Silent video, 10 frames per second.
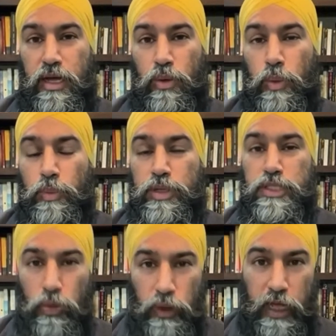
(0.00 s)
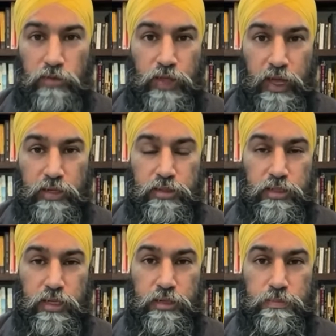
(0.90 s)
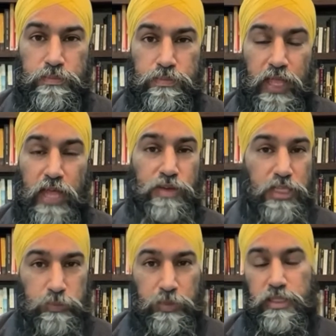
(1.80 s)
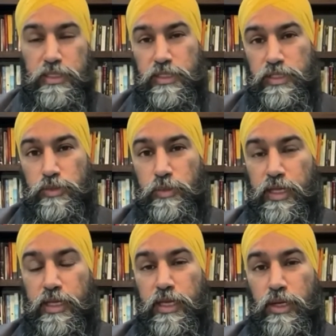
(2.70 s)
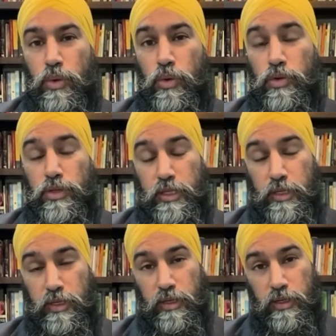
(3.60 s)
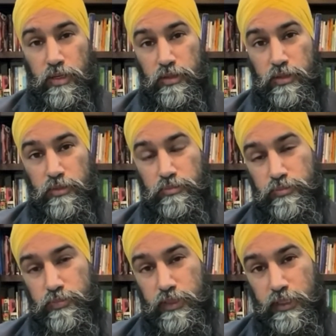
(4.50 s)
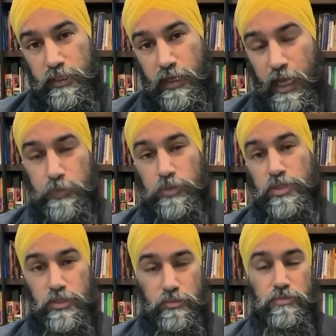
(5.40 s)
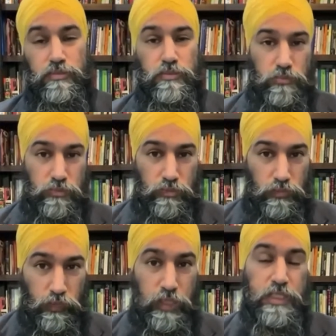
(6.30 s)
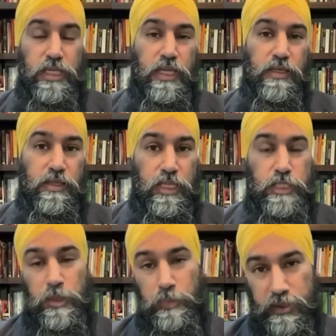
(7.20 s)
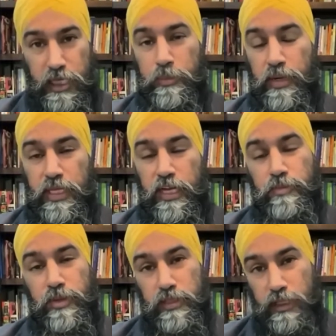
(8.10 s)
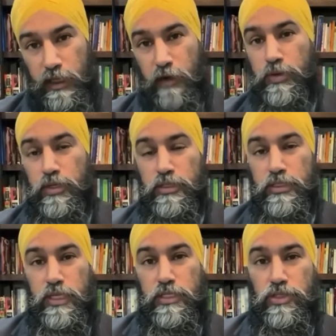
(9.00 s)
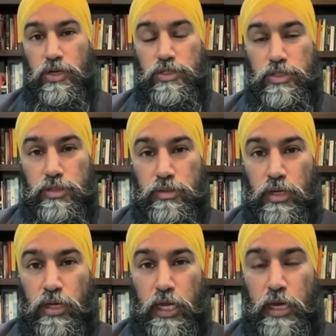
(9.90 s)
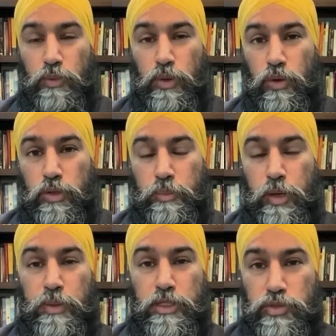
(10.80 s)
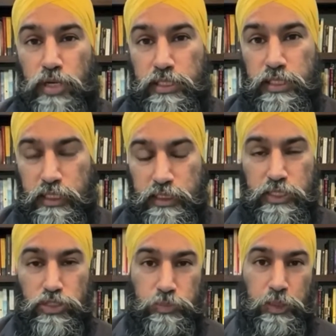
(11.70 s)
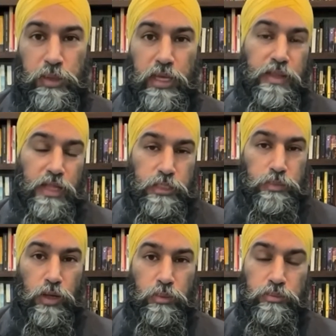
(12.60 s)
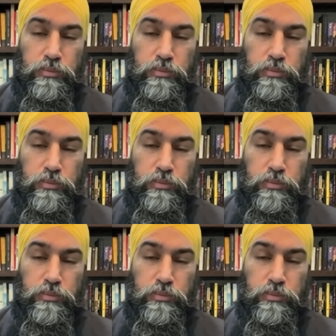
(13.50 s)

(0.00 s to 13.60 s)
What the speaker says: when we don't have that evidence-based decision making or the experts reasoning that's being presented by the government, then the government starts to erode the public trust in the decisions being made, and that's a problem.